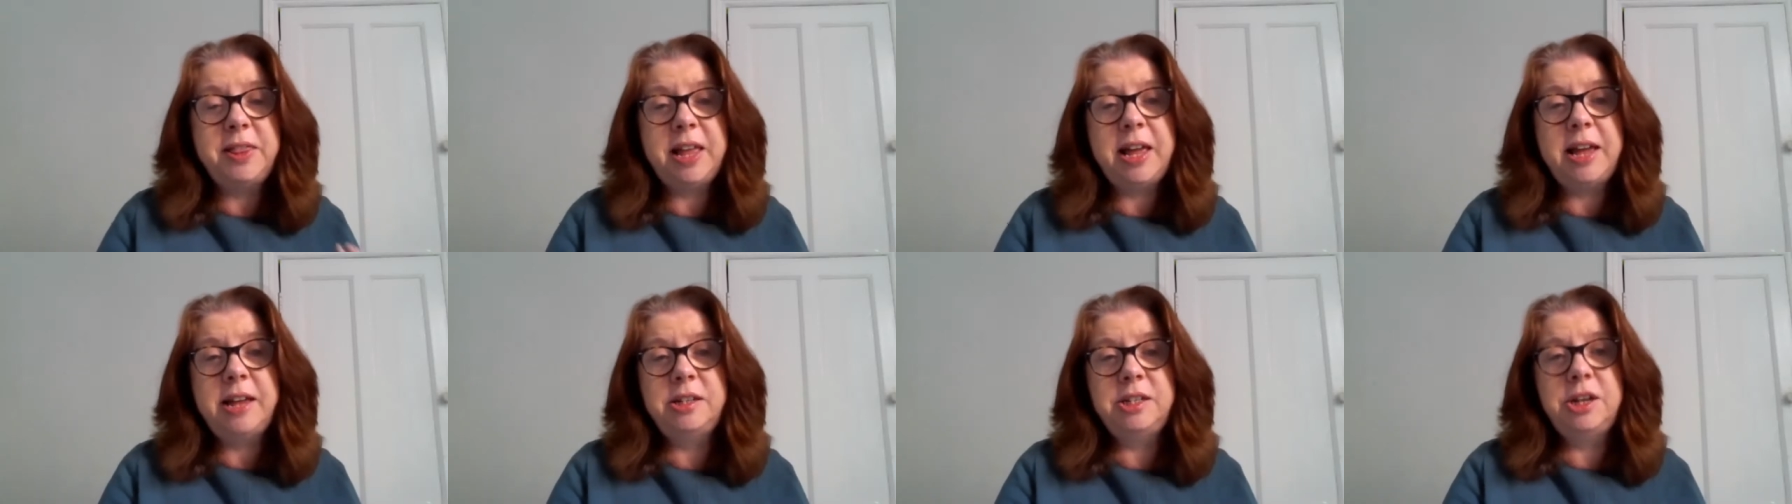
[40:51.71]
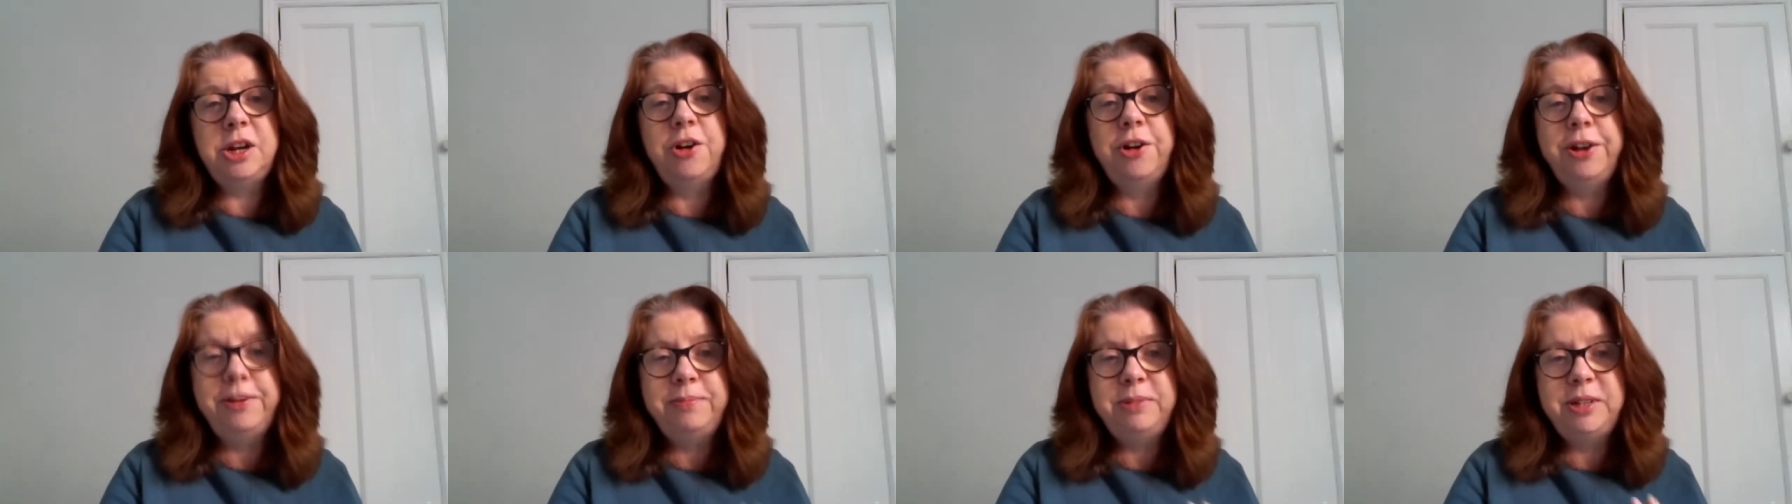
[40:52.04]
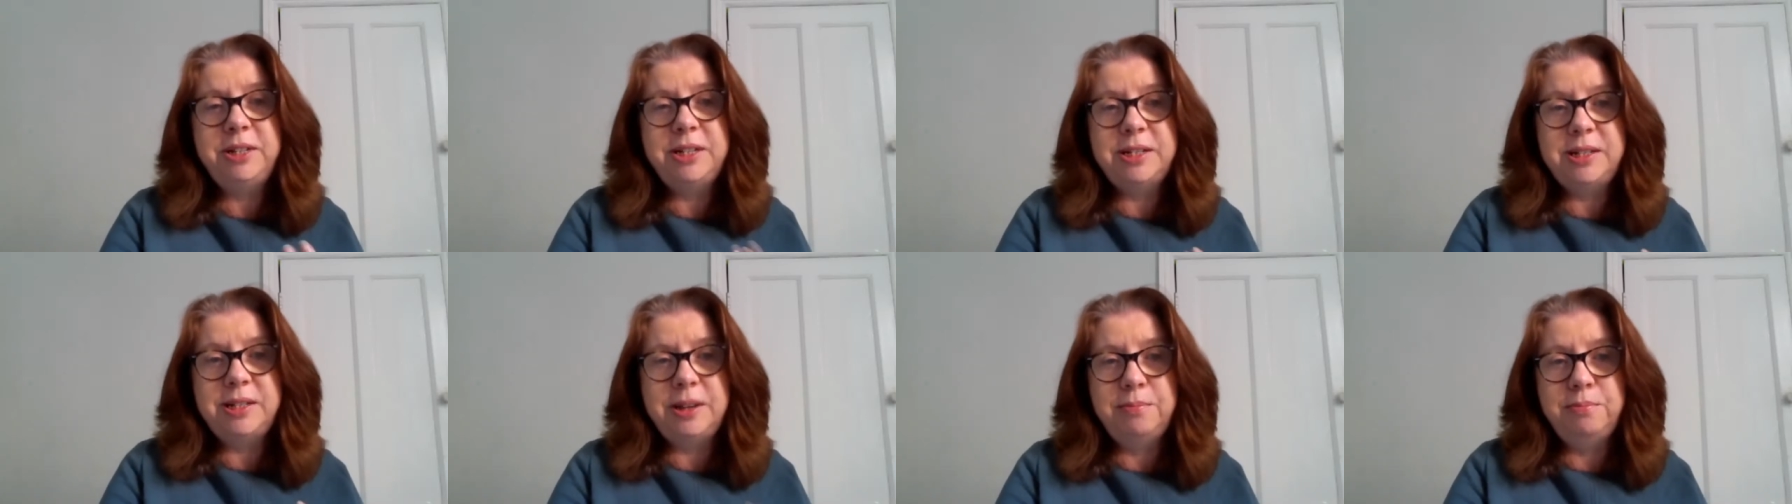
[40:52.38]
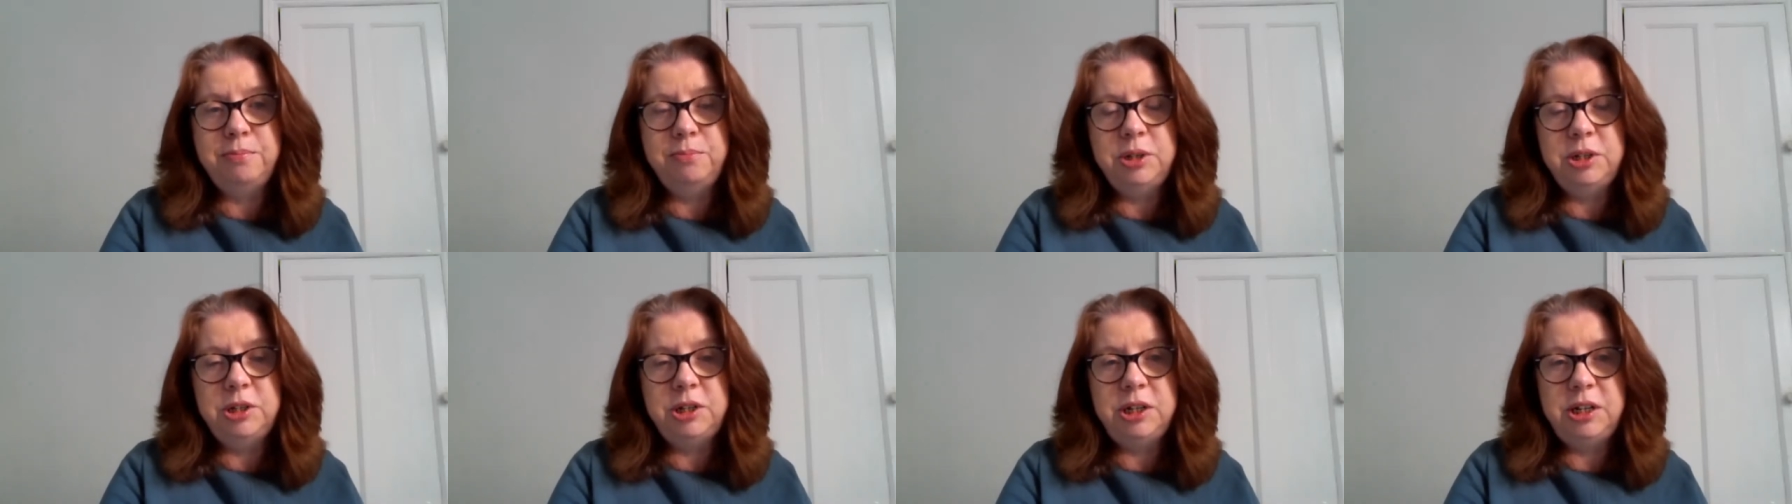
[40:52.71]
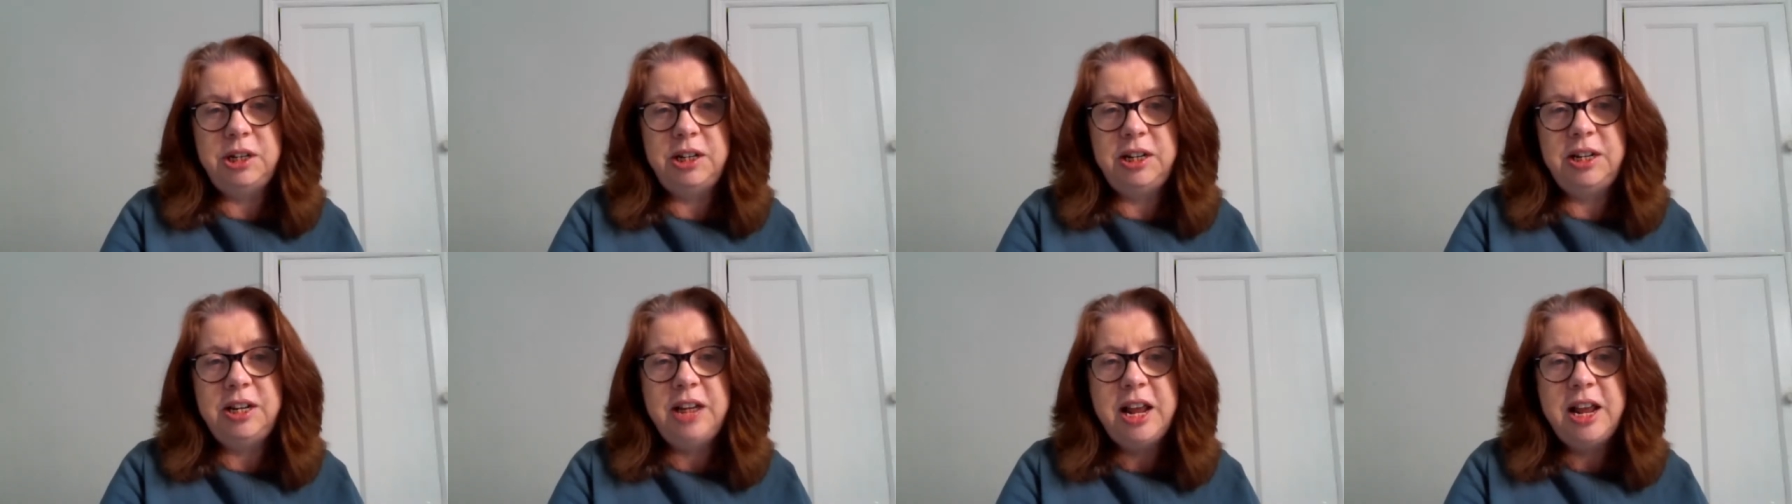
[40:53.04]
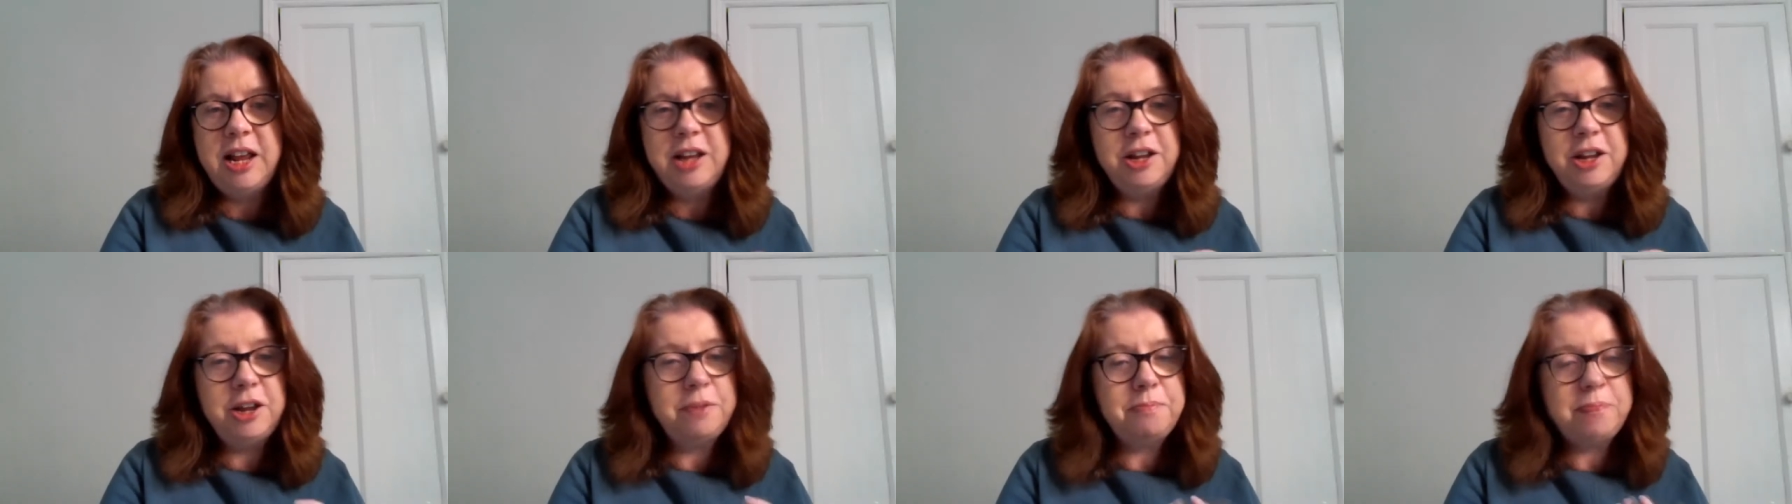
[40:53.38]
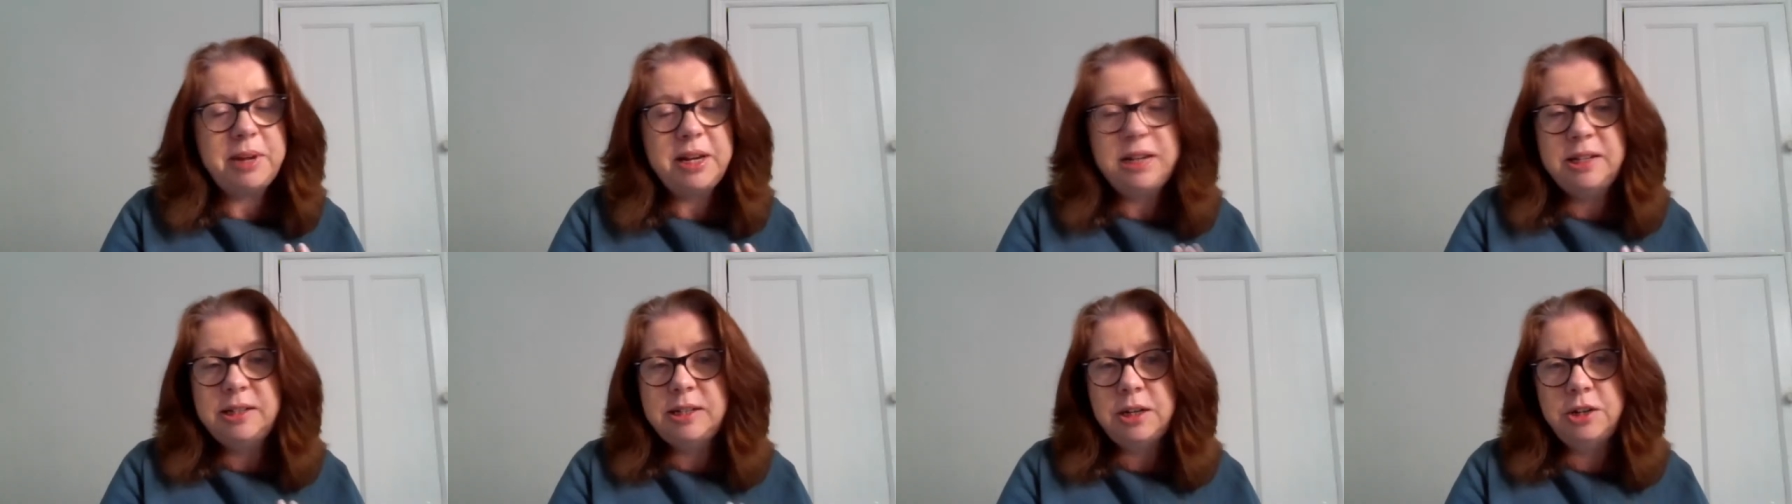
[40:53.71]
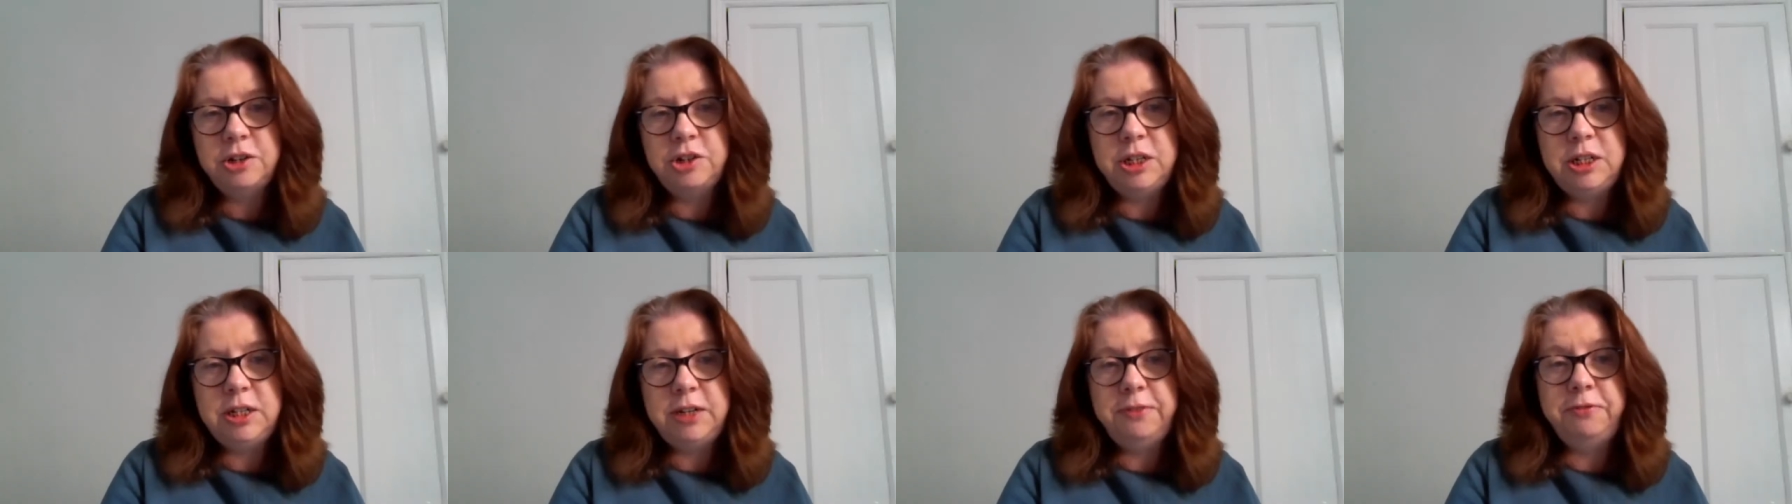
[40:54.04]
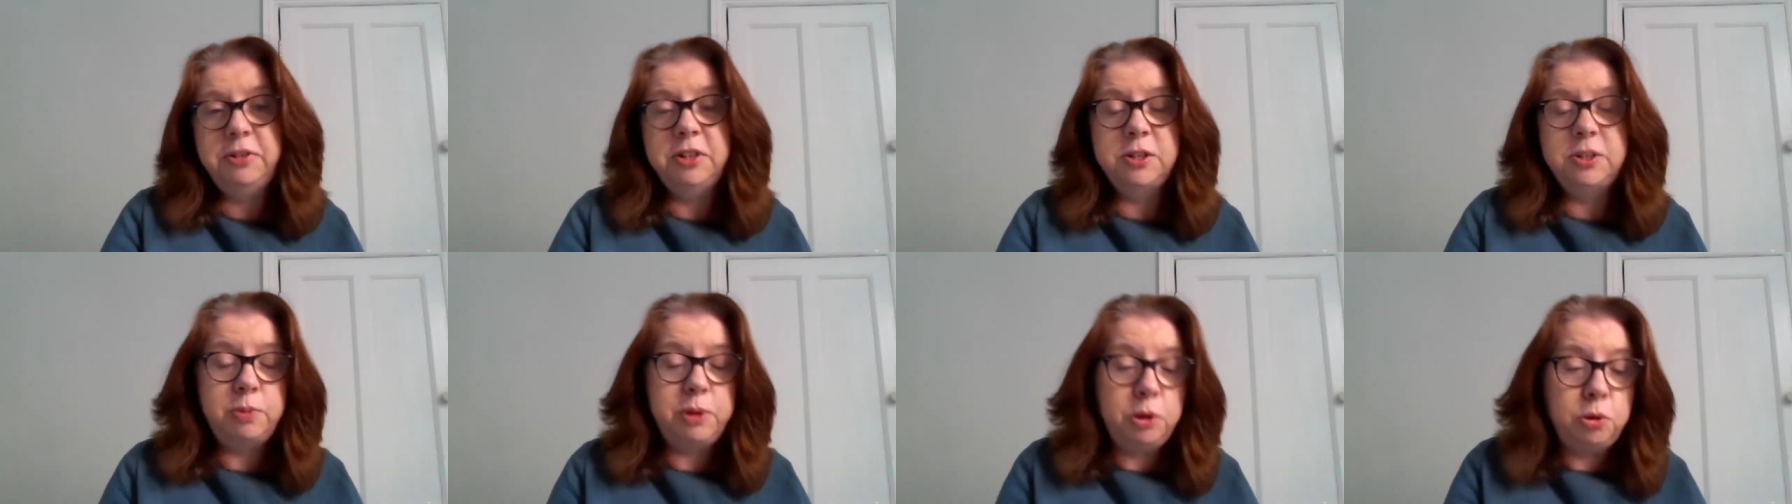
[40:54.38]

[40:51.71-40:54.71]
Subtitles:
that time to somebody can make such a difference.